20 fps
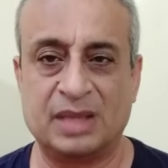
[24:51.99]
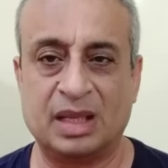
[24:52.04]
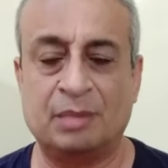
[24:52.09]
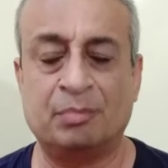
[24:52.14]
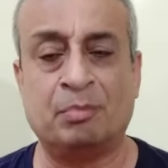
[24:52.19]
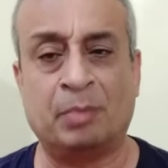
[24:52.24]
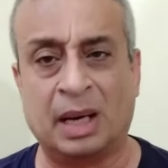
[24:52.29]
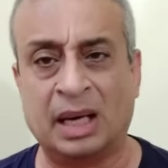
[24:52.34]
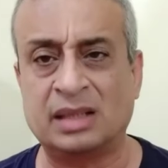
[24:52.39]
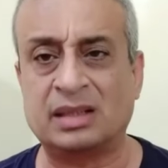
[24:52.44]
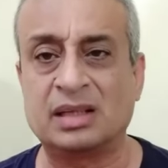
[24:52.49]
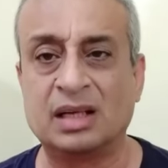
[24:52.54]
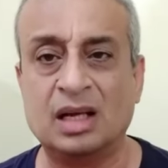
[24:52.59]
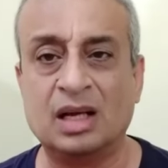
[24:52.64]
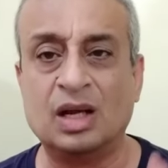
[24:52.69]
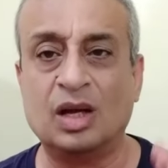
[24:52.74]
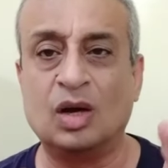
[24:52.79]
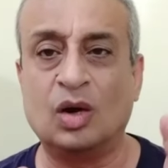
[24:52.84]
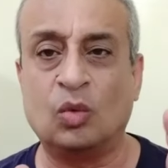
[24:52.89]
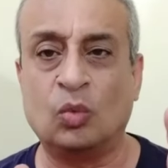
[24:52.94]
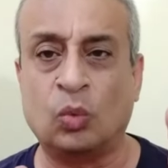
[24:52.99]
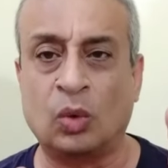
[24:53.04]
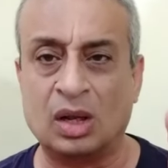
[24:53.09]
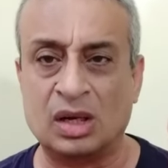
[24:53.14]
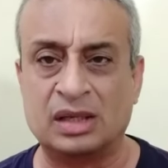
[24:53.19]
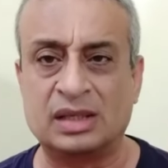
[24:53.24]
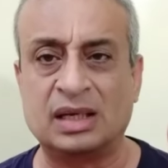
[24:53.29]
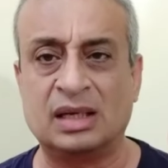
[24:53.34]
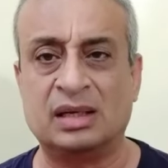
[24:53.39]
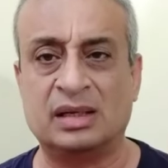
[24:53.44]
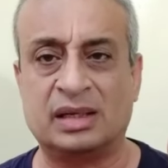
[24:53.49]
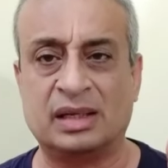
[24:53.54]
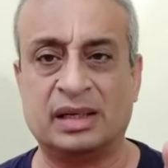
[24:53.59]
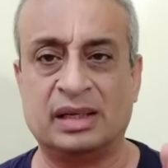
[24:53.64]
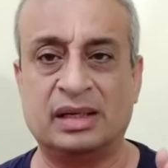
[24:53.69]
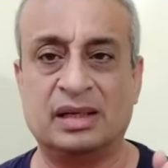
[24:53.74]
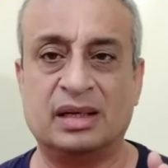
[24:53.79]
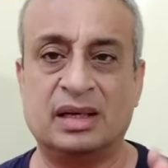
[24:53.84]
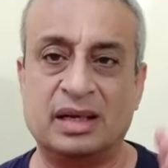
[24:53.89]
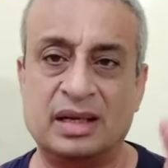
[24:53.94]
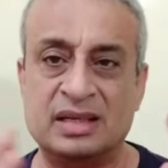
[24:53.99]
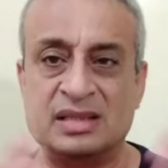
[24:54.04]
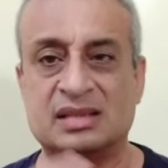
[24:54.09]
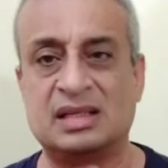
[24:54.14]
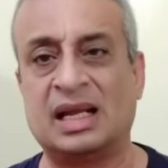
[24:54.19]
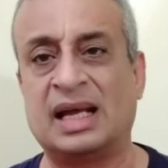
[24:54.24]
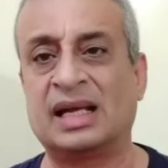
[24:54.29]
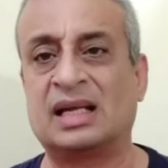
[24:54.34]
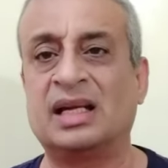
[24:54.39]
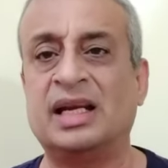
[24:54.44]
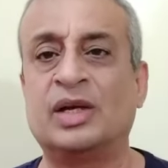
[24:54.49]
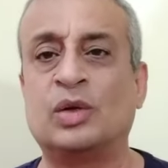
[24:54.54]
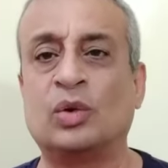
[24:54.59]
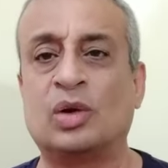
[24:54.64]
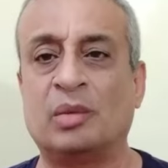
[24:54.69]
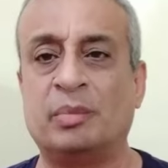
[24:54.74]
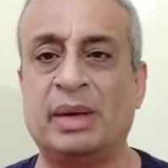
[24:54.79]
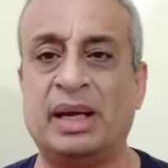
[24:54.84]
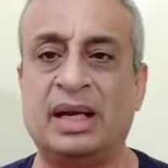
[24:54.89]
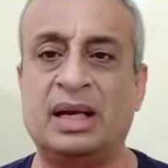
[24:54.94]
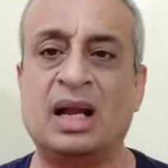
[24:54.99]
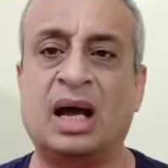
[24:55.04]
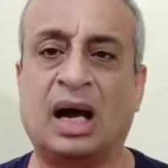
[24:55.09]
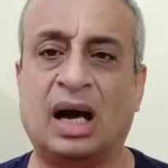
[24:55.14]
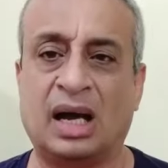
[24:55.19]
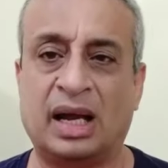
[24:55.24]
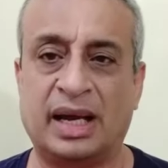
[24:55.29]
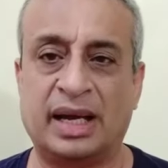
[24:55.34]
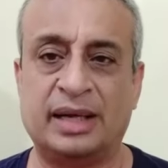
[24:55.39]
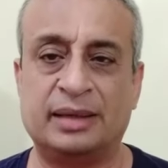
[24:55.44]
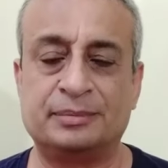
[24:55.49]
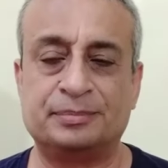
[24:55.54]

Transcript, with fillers: but volatility is likely to remain high.